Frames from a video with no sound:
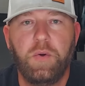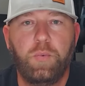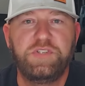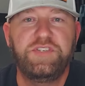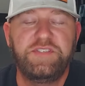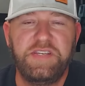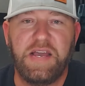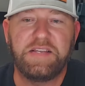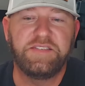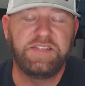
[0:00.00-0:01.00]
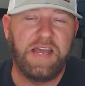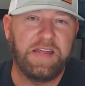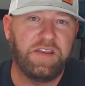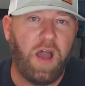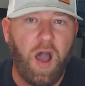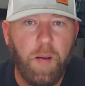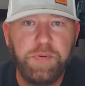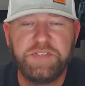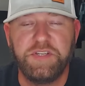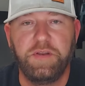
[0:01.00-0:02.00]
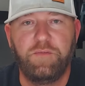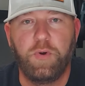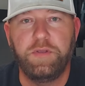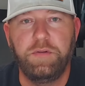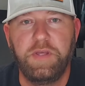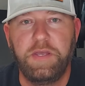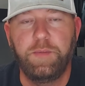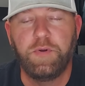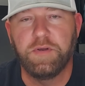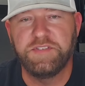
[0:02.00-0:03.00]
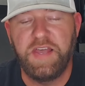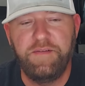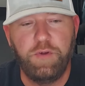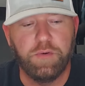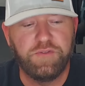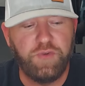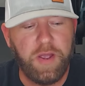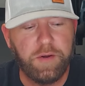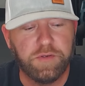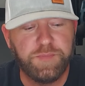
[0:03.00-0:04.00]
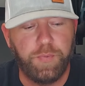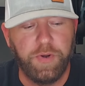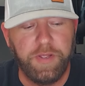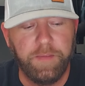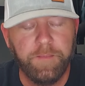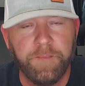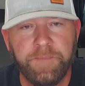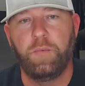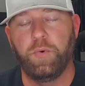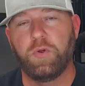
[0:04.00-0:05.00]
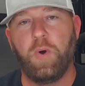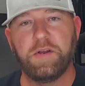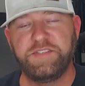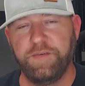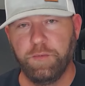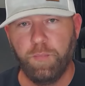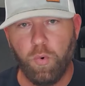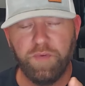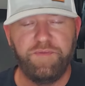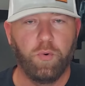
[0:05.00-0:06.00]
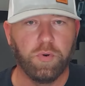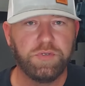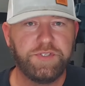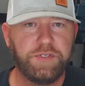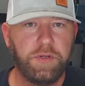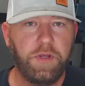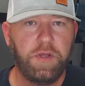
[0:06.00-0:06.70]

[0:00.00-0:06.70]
which is the exact opposite of what you need, because a heavier striker spring requires even more force